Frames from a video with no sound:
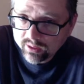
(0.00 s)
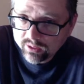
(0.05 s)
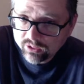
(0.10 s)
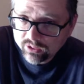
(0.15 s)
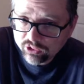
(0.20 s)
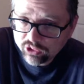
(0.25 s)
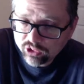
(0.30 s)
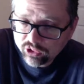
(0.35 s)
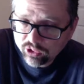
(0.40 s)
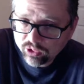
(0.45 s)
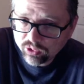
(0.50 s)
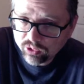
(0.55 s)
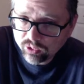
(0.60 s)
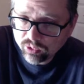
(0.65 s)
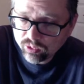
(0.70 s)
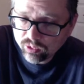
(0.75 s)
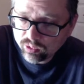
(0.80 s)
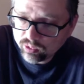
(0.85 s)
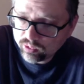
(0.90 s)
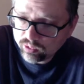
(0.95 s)

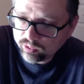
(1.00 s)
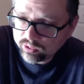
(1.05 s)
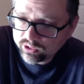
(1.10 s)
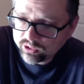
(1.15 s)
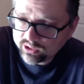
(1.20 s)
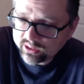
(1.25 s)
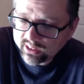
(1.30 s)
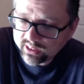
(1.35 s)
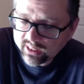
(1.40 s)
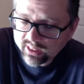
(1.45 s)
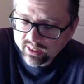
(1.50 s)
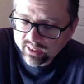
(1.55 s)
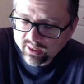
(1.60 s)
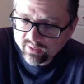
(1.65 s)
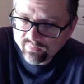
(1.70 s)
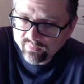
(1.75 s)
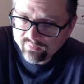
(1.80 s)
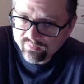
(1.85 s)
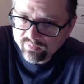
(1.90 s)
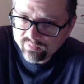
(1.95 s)
to see
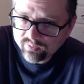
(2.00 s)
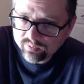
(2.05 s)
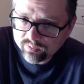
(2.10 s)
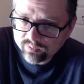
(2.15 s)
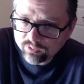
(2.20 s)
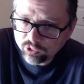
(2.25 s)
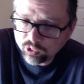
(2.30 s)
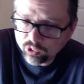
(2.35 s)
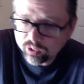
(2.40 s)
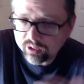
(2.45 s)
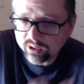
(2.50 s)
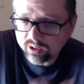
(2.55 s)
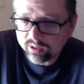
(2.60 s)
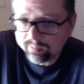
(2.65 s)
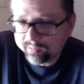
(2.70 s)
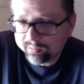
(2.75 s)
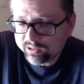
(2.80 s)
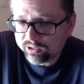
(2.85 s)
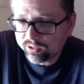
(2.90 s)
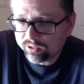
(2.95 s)
if nuclear
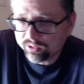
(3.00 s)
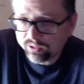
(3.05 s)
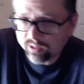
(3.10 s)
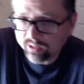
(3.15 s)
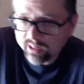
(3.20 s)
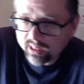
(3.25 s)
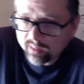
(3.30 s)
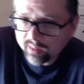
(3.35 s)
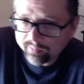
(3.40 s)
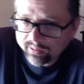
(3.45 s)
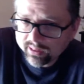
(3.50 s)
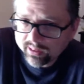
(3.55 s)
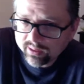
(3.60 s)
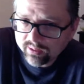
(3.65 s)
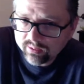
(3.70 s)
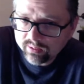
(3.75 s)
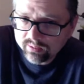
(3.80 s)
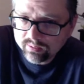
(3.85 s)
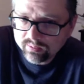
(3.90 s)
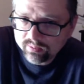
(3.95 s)
missiles are
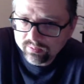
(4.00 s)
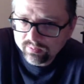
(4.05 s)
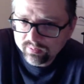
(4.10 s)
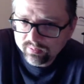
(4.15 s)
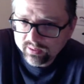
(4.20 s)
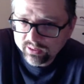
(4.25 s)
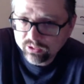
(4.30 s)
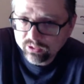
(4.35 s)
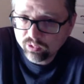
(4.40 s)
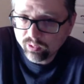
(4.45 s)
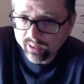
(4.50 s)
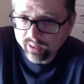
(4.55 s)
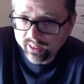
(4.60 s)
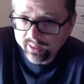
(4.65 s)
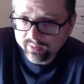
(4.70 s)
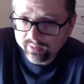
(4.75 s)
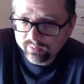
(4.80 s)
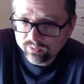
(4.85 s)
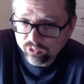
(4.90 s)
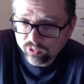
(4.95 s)
coming his way
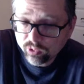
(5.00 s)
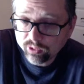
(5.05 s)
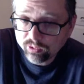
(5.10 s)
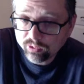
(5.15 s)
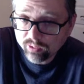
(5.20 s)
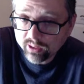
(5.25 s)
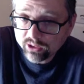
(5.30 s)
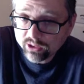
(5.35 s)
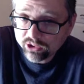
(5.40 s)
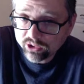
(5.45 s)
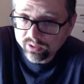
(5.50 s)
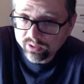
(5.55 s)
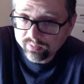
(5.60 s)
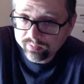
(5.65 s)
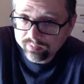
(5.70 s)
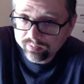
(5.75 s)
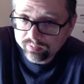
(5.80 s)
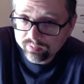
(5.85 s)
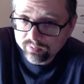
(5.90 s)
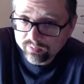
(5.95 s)
toward Russia.
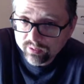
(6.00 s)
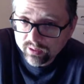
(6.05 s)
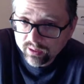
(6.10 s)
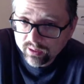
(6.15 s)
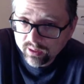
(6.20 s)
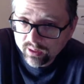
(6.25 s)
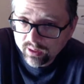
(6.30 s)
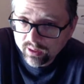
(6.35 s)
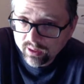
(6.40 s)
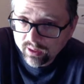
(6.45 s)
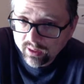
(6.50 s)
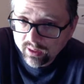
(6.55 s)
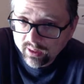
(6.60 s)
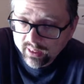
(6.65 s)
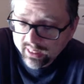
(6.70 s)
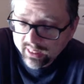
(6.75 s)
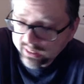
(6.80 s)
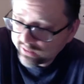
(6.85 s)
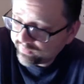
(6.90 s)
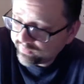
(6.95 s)

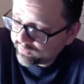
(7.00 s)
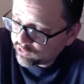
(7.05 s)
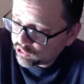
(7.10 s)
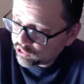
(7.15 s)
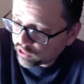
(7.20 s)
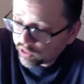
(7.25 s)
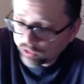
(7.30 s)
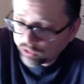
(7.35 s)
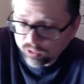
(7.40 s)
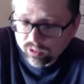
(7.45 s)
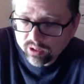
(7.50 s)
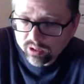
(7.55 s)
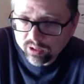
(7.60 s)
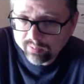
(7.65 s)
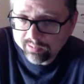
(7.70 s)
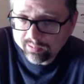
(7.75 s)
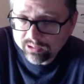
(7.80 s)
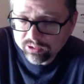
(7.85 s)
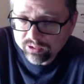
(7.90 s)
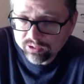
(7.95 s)
And if he saw nuclear
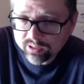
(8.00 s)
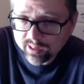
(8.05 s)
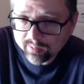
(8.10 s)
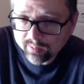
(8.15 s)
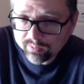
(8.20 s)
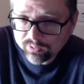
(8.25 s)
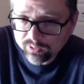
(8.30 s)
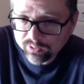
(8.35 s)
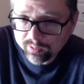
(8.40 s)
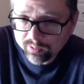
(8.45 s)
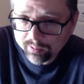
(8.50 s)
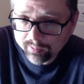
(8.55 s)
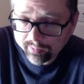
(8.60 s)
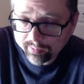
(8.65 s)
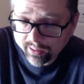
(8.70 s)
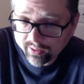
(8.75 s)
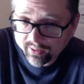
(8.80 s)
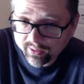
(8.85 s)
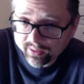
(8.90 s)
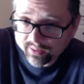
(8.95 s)
missiles coming from
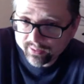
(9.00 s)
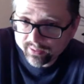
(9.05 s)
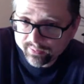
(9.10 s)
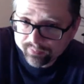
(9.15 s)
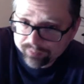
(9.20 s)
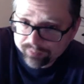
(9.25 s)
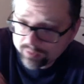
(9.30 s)
America,